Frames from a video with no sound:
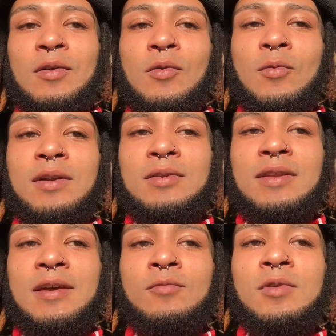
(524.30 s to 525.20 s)
when do
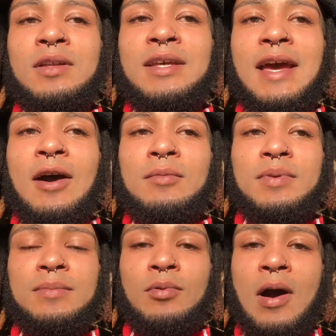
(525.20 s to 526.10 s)
they really help
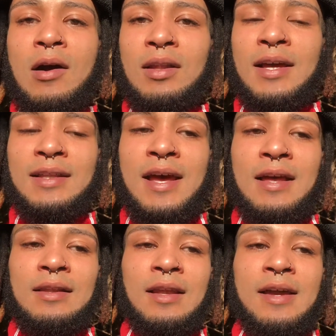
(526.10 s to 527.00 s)
people out like
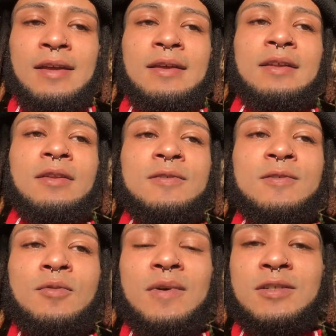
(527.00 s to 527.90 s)
that? Like, there's
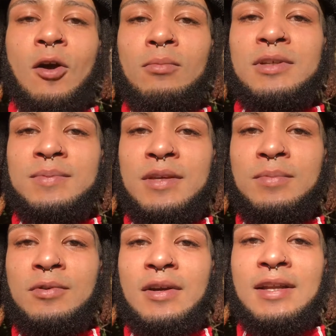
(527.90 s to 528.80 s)
so much homeless
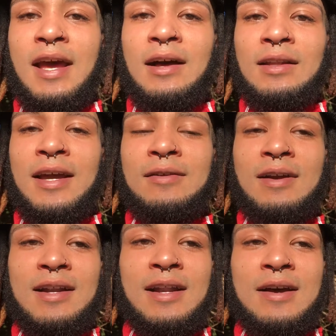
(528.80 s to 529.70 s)
people in LA
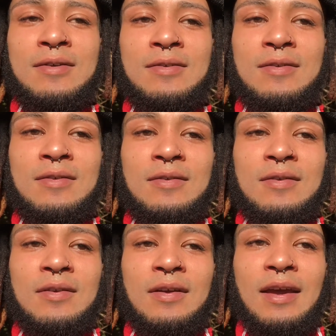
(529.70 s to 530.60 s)
right now.
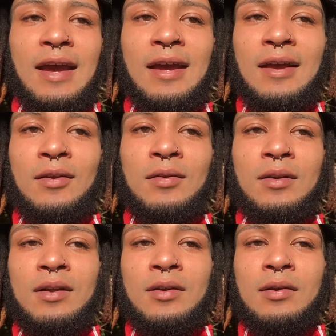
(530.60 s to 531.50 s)
And
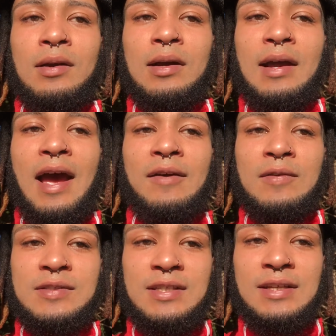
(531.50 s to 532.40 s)
have
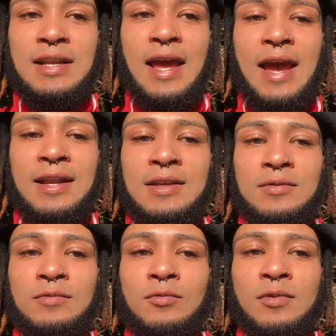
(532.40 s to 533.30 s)
you seen
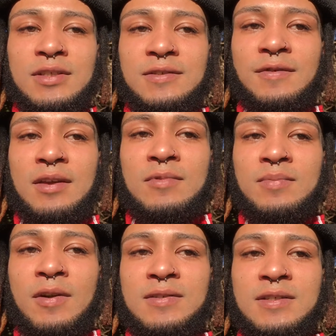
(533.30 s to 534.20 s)
any rich, famous
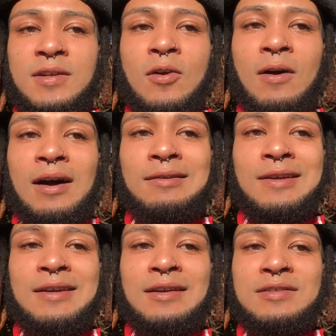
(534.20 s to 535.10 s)
person go out
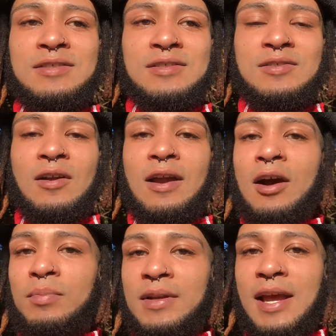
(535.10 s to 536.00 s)
there and just start
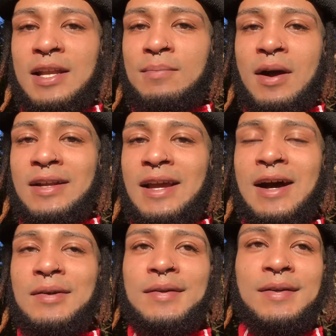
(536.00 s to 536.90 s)
helping anybody
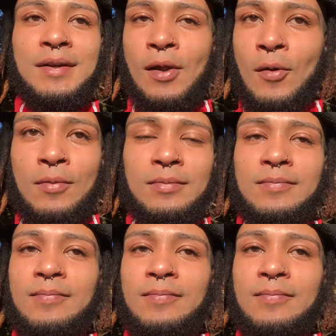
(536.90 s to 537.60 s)
out? No.